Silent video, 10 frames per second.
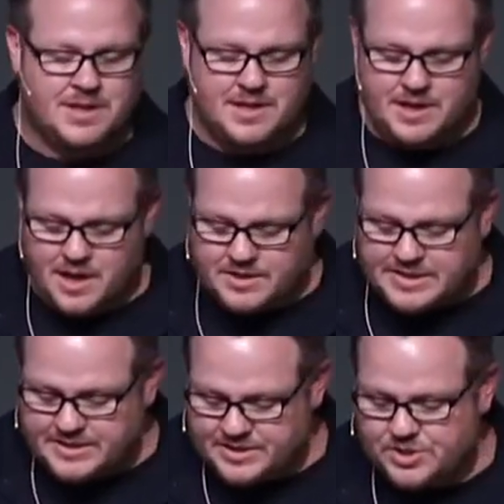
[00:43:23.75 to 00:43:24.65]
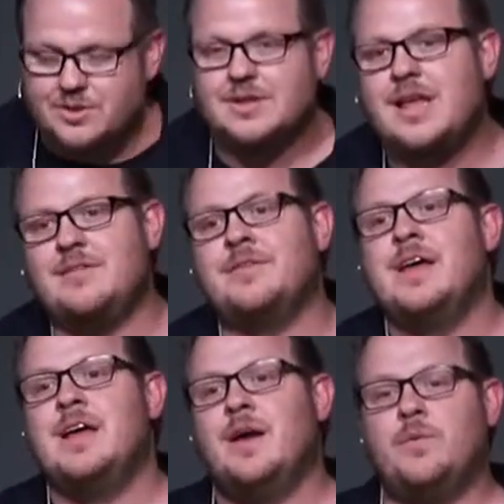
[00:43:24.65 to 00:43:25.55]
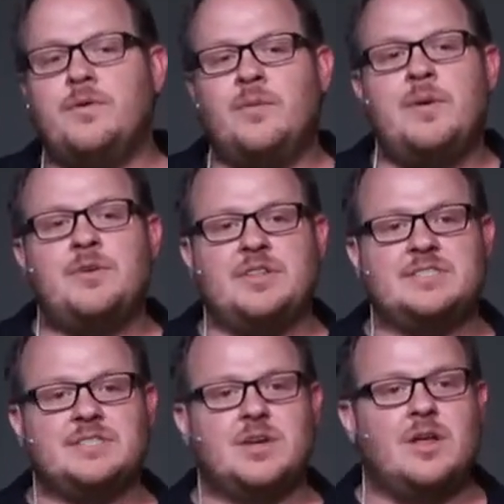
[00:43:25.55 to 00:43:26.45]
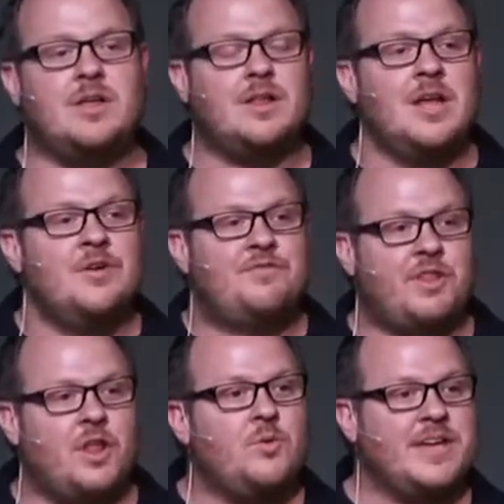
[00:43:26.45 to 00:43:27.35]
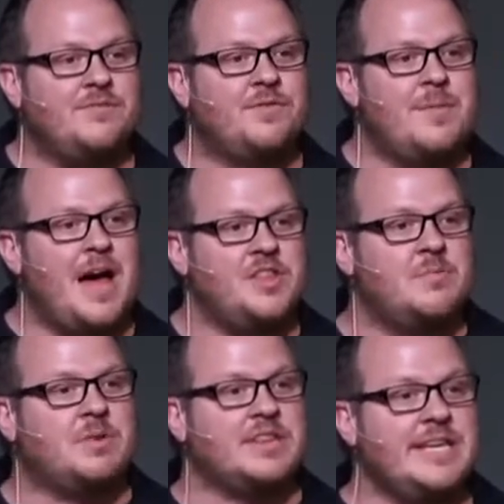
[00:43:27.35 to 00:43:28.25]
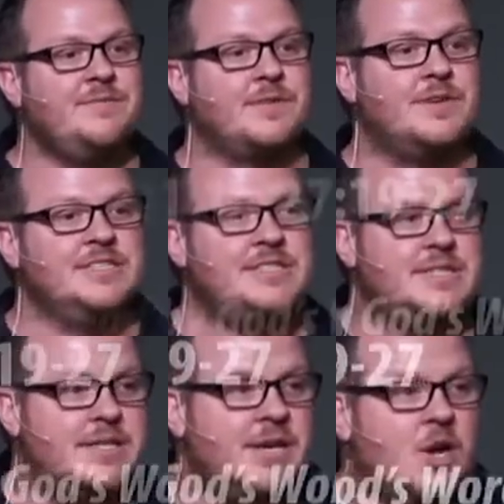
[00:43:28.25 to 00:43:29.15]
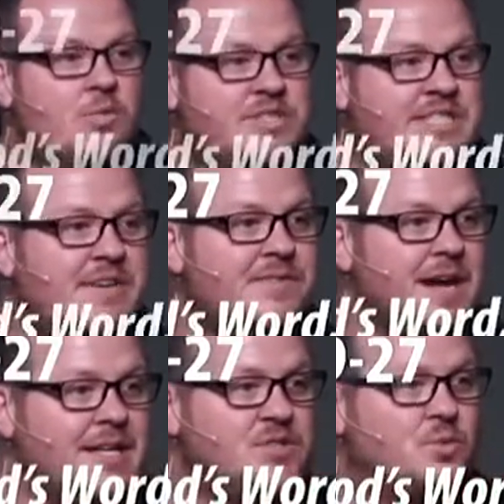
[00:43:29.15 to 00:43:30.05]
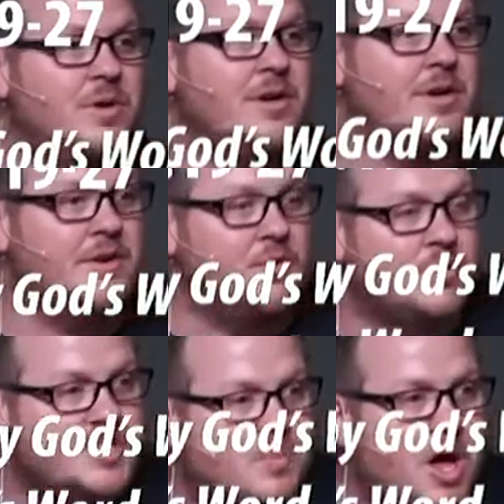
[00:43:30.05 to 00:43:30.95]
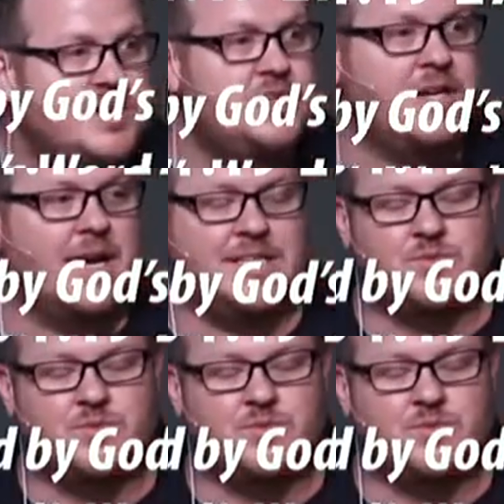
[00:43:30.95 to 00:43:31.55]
An unconditional love. And we remember this is all flowing from how the believer is to receive God's word or respond to God's